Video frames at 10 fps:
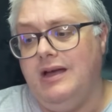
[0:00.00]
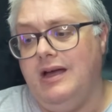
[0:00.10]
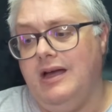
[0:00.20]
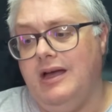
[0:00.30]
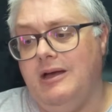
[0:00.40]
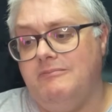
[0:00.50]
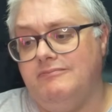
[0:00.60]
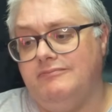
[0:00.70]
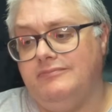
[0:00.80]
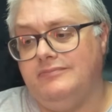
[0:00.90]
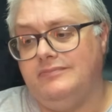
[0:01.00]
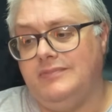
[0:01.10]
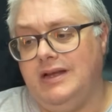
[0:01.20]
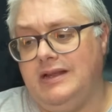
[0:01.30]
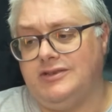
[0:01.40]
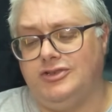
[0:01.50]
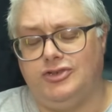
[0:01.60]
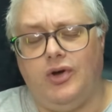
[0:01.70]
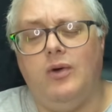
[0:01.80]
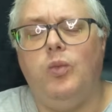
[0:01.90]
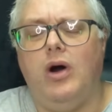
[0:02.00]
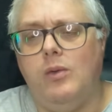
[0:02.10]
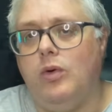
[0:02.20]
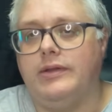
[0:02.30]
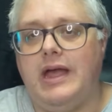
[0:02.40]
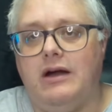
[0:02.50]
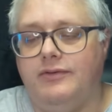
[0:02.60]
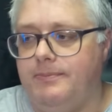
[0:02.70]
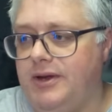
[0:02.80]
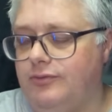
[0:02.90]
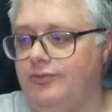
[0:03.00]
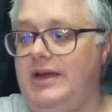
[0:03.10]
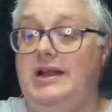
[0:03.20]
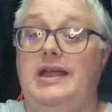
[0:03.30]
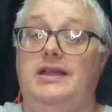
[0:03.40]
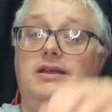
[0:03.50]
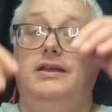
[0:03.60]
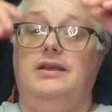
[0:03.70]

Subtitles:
And that's the sort of what I want out of a build, really,